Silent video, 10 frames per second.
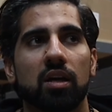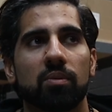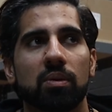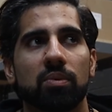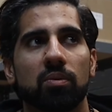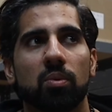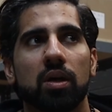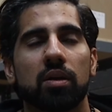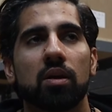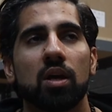I remember
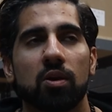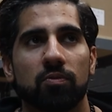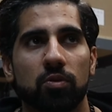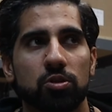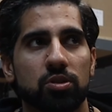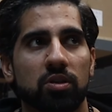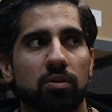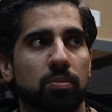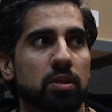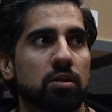when first year
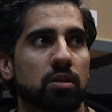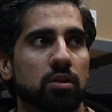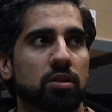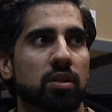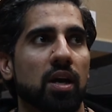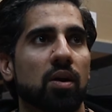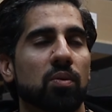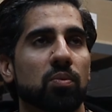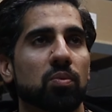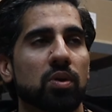of business that
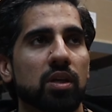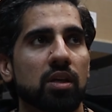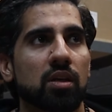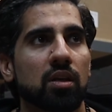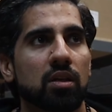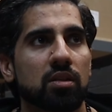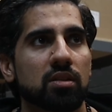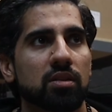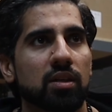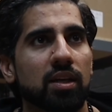we
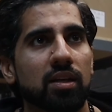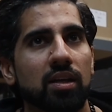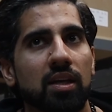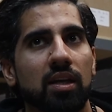did that,